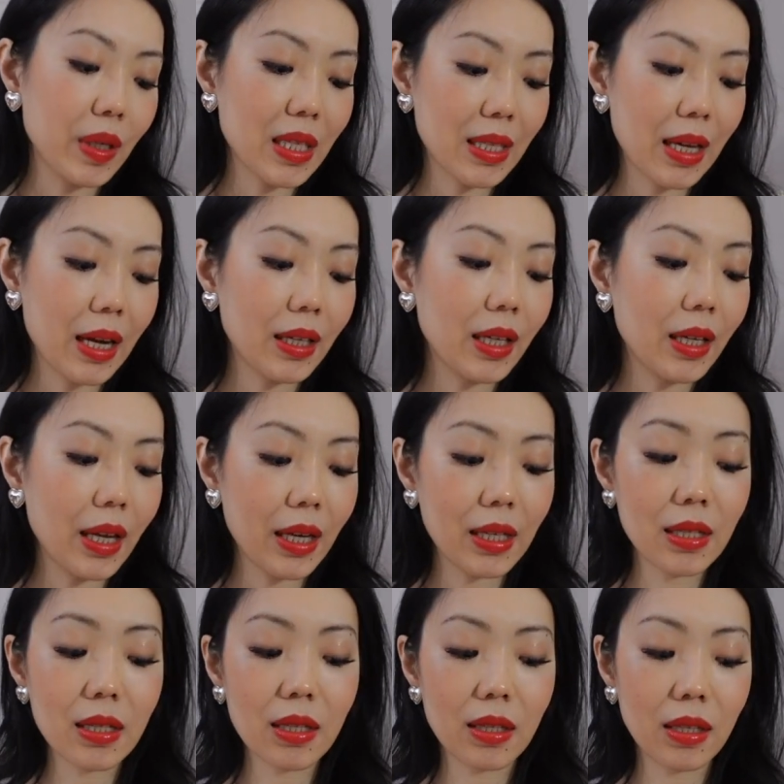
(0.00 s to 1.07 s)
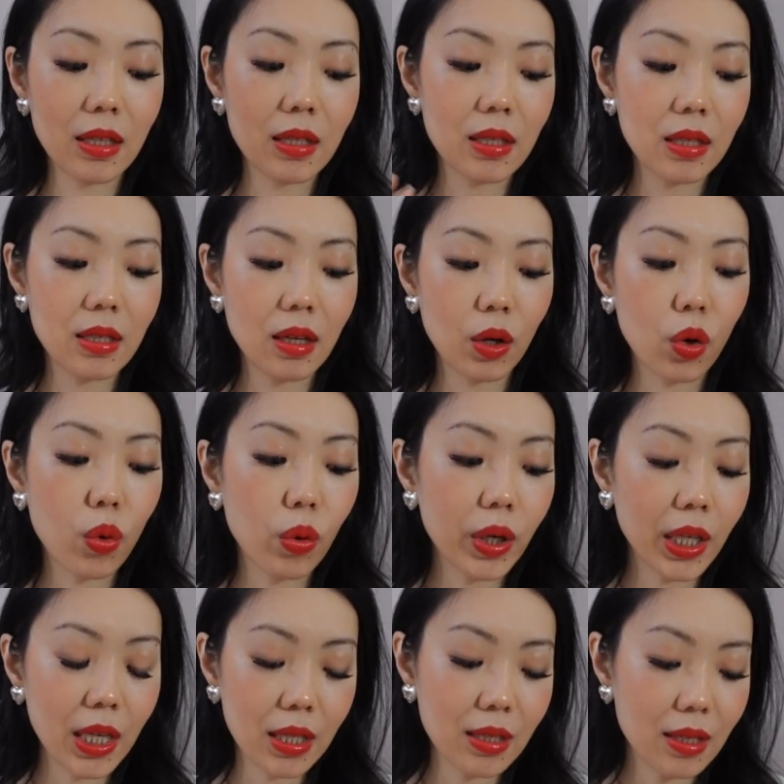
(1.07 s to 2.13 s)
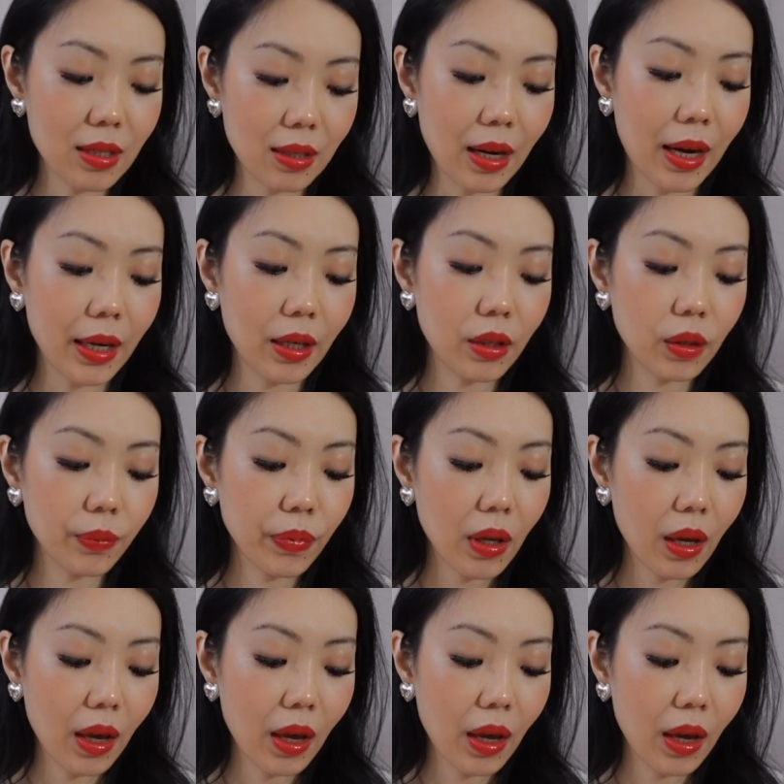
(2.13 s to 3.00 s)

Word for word: is that it has this accordion style.